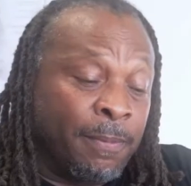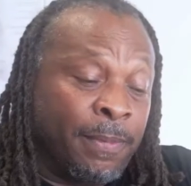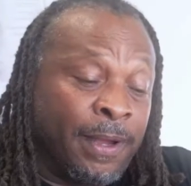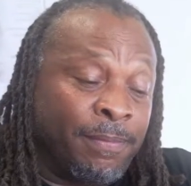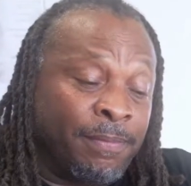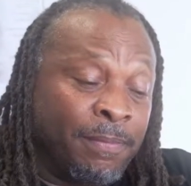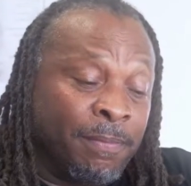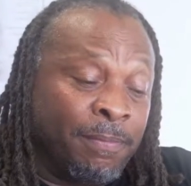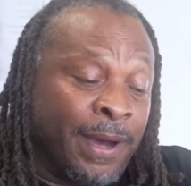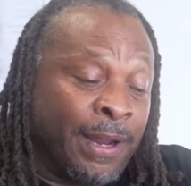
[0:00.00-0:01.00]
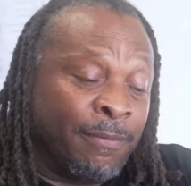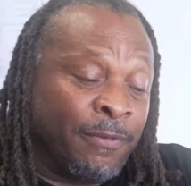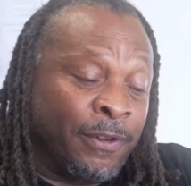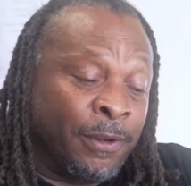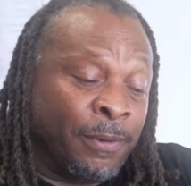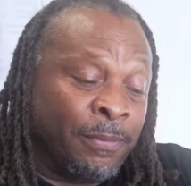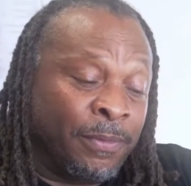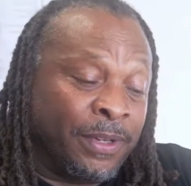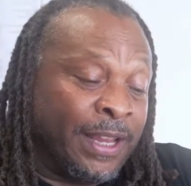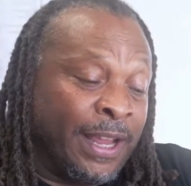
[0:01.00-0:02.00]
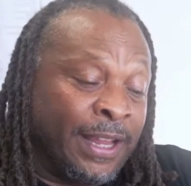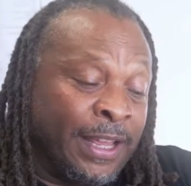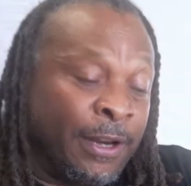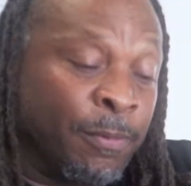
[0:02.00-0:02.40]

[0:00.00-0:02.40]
But bottom fill, can't get it